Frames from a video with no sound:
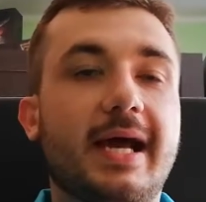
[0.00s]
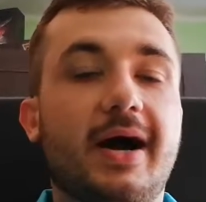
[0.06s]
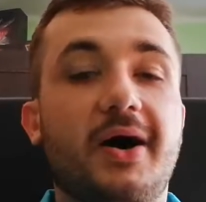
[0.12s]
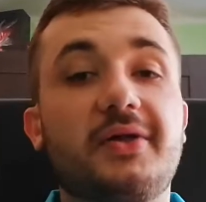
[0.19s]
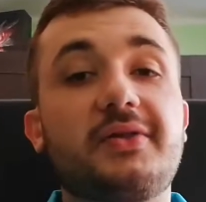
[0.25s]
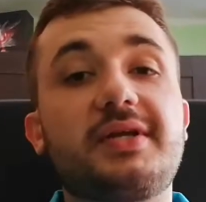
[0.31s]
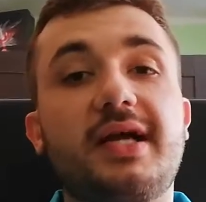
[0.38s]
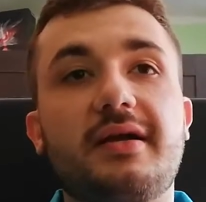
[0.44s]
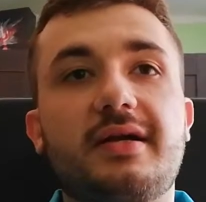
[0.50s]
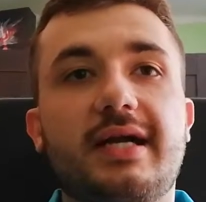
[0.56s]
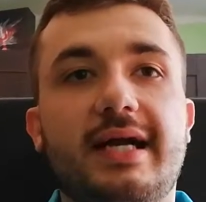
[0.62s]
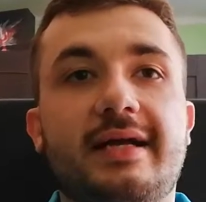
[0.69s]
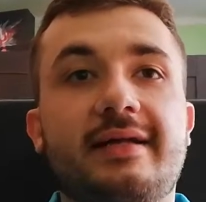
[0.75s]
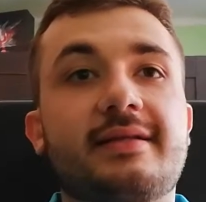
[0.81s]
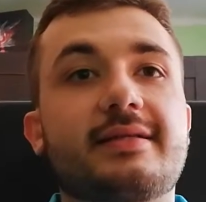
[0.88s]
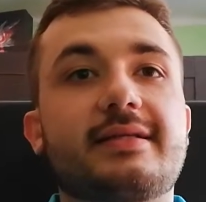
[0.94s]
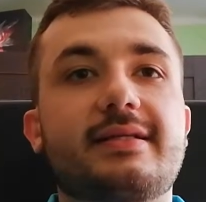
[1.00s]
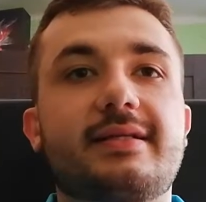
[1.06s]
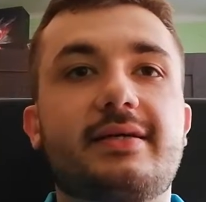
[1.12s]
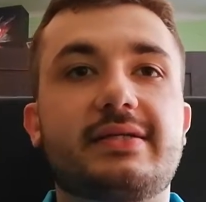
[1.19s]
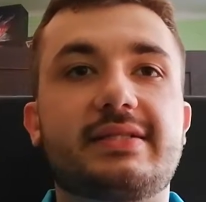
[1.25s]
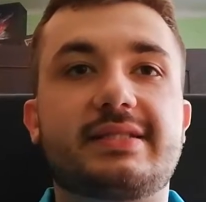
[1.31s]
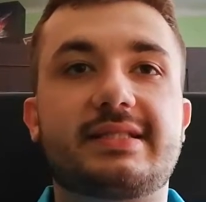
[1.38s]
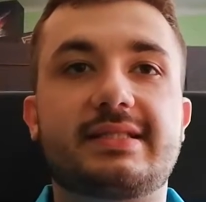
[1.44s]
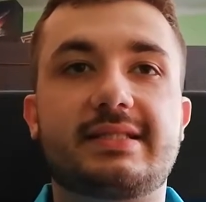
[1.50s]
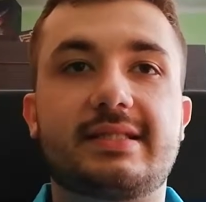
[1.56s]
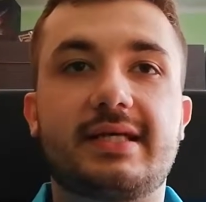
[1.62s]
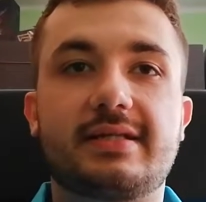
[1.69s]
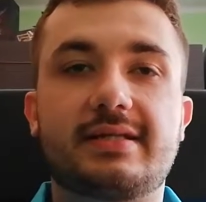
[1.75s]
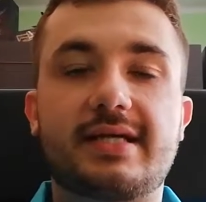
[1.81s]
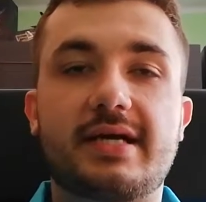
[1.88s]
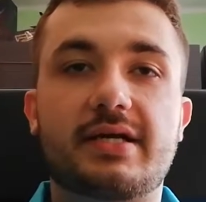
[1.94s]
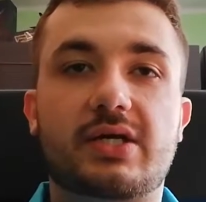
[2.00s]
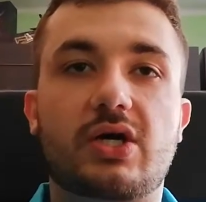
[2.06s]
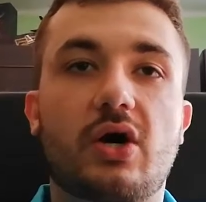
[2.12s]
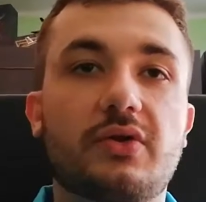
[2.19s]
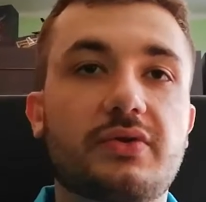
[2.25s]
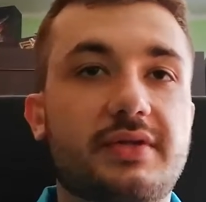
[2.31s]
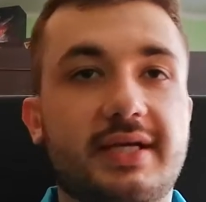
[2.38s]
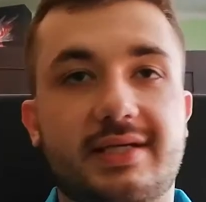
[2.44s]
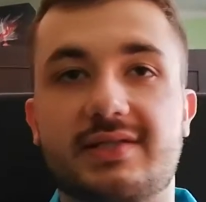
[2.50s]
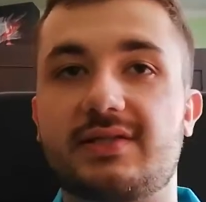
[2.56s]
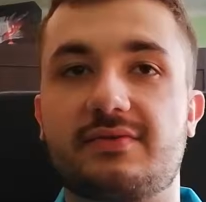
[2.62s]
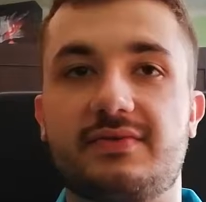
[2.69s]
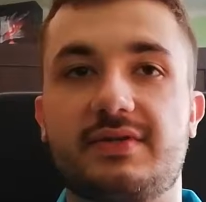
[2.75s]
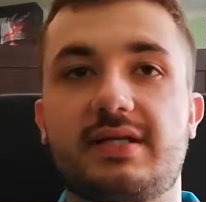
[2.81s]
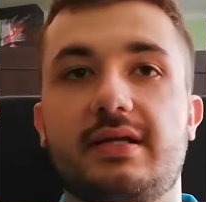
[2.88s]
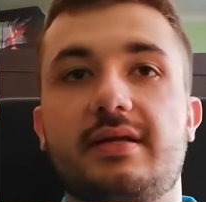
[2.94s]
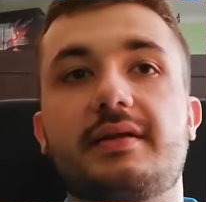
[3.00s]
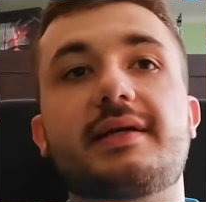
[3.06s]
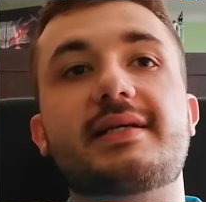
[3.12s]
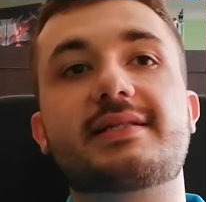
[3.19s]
On the other hand, there is the entire context of Dylan.